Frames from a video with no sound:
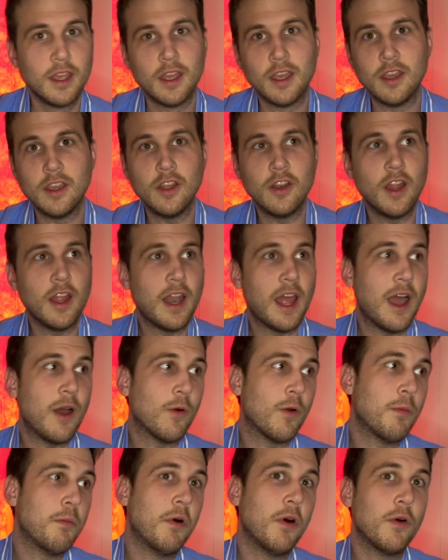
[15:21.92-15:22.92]
now
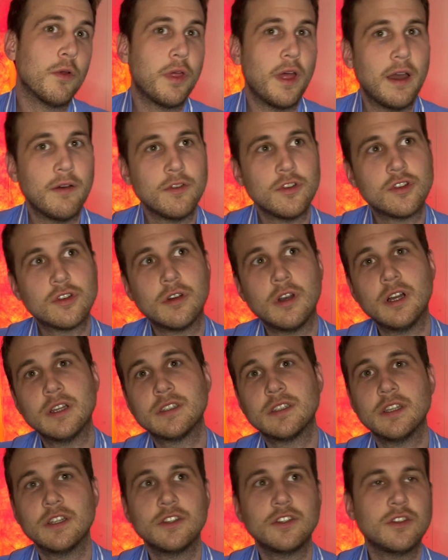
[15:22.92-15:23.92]
we're both having
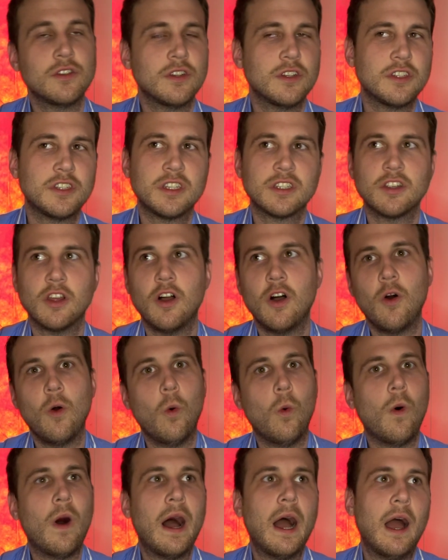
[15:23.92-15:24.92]
trust issues and it's just all
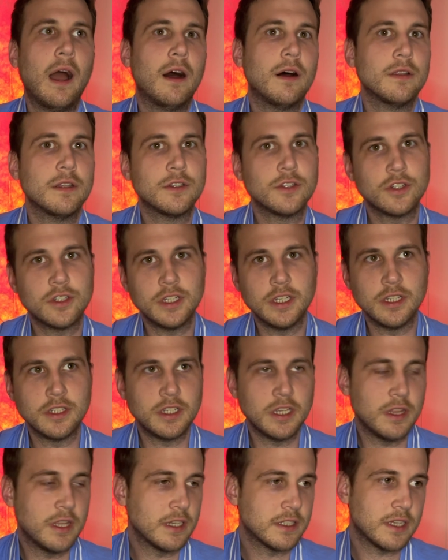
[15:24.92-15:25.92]
wild and shit.
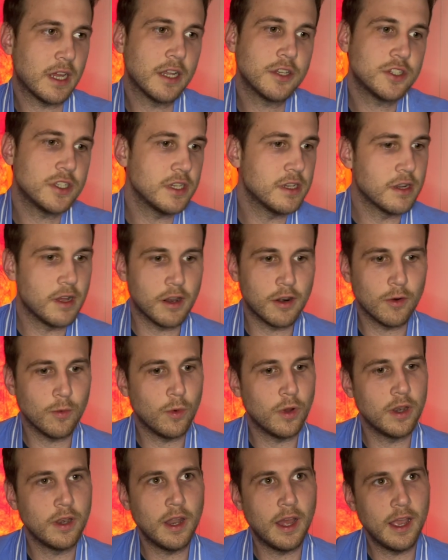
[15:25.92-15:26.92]
She thinks I cheated on her
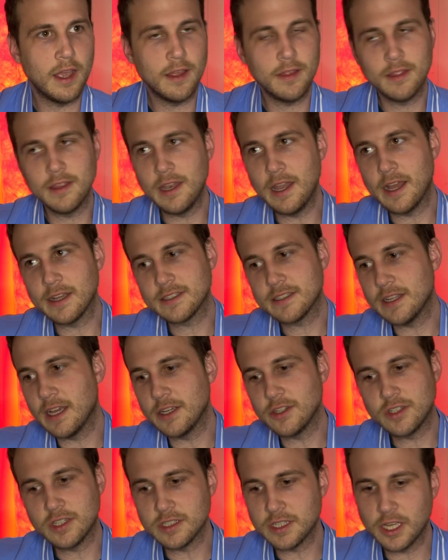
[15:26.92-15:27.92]
one night. The next night
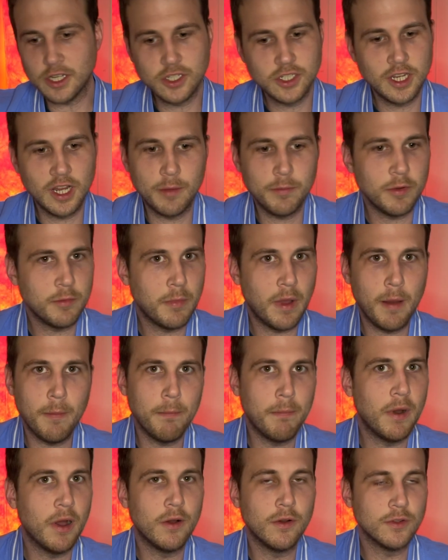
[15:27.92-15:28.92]
she's like jumping my
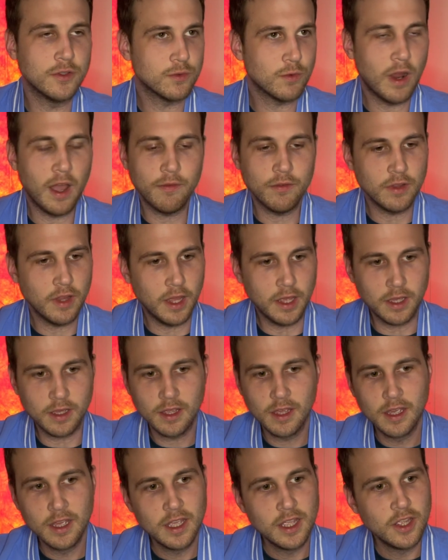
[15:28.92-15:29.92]
bones. We're having like,
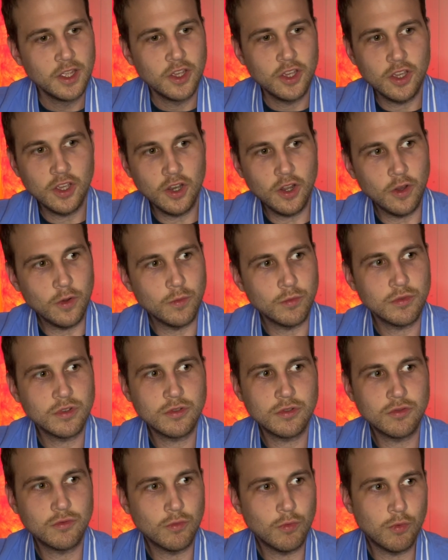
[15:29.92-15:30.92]
you know,
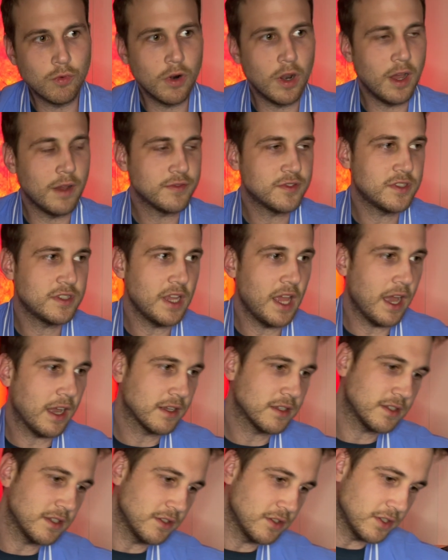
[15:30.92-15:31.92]
rough
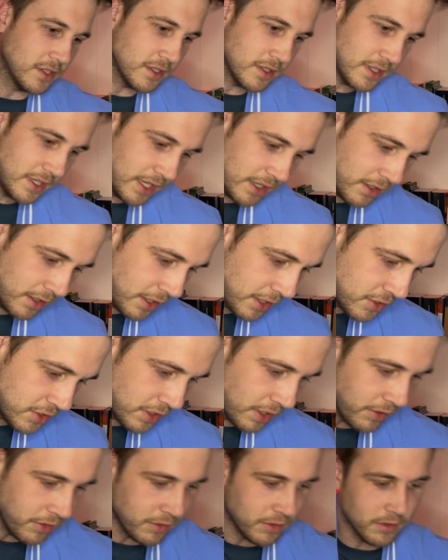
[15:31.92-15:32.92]
sex and just killing each
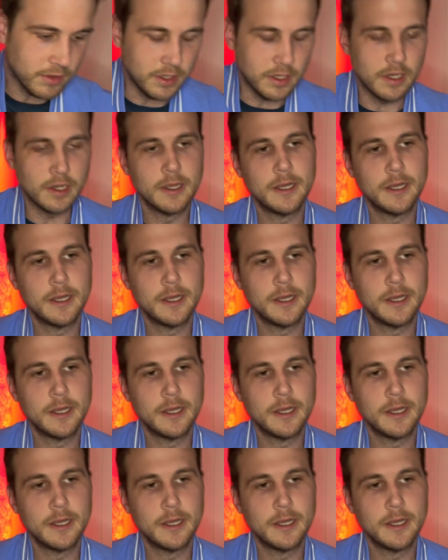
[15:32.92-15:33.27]
other. And,